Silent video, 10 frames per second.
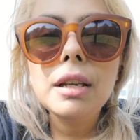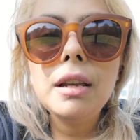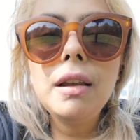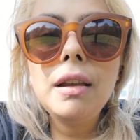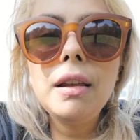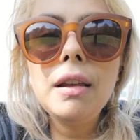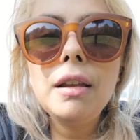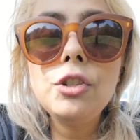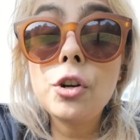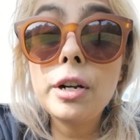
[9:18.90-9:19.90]

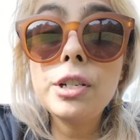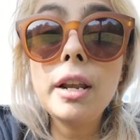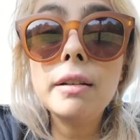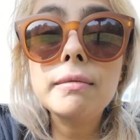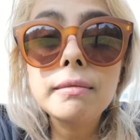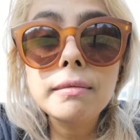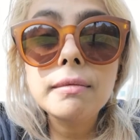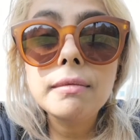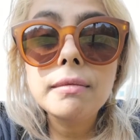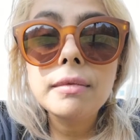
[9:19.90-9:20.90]
And sure as shit,
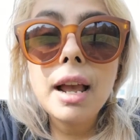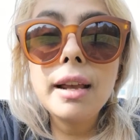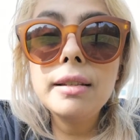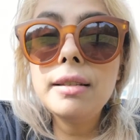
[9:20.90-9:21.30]
I